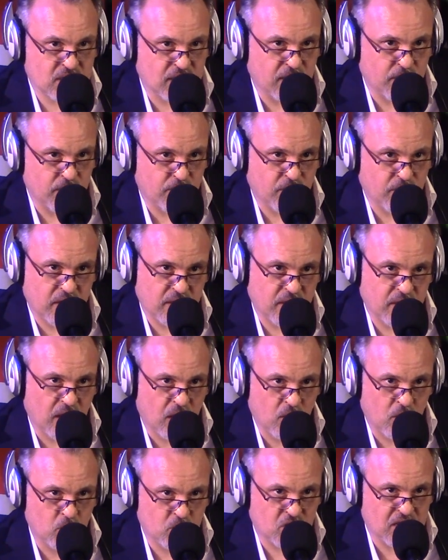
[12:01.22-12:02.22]
in front of the
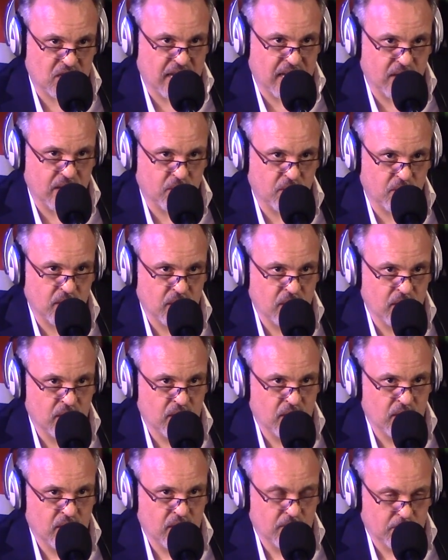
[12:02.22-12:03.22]
whole town,
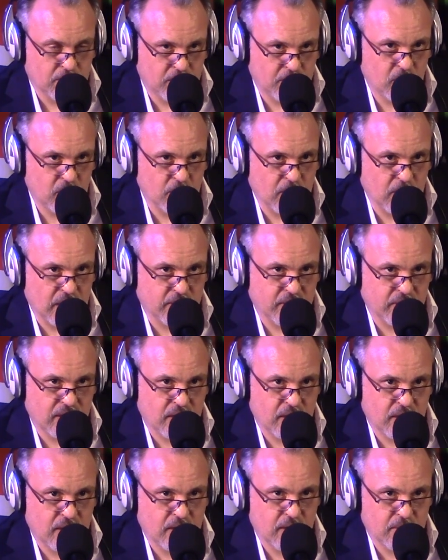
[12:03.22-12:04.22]
Bill Murray
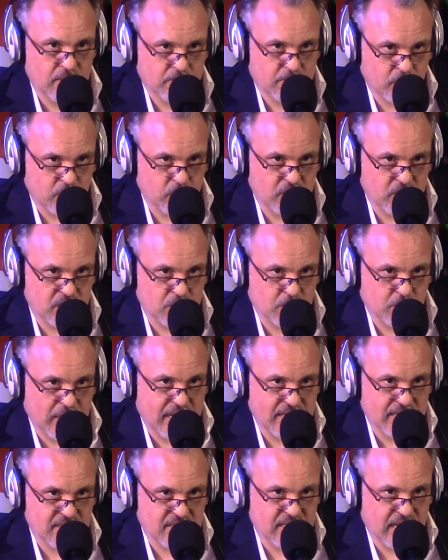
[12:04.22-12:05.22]
pulled his
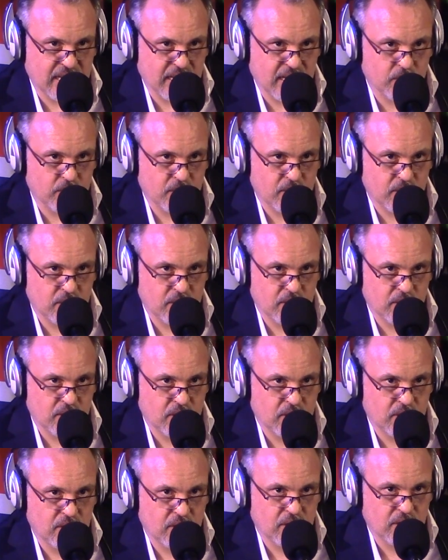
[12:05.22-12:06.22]
pants down
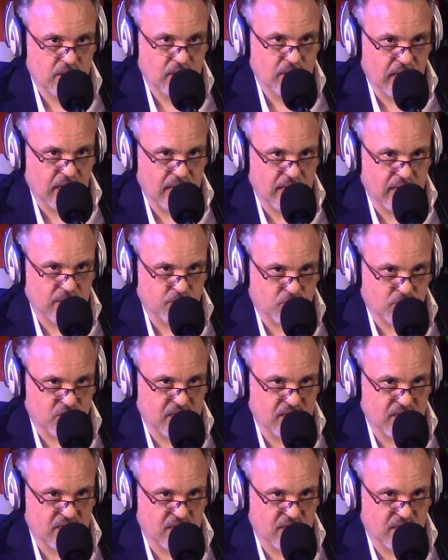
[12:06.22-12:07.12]
and presented